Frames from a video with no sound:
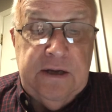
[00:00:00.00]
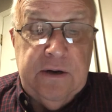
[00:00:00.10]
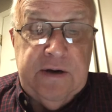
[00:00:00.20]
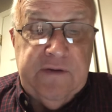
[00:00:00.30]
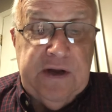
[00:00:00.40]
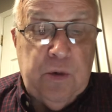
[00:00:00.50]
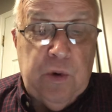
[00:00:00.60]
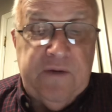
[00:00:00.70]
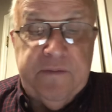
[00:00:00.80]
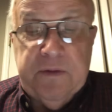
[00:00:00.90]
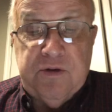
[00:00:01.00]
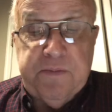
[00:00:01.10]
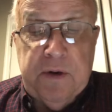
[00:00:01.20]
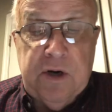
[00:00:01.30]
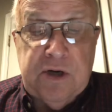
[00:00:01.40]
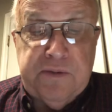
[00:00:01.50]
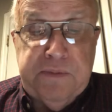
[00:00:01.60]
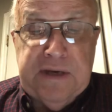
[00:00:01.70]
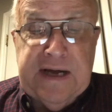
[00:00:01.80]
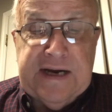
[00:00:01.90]
or ever get away from those bars,
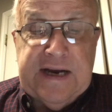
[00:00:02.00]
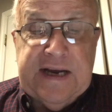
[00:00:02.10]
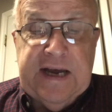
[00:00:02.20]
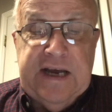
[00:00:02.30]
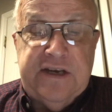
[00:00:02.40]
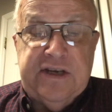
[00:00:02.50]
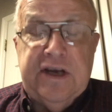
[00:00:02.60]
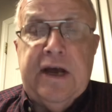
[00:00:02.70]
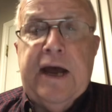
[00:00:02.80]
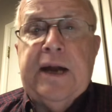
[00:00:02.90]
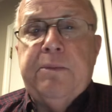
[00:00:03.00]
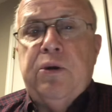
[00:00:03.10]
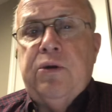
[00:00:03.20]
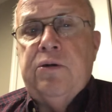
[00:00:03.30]
but like a caged animal,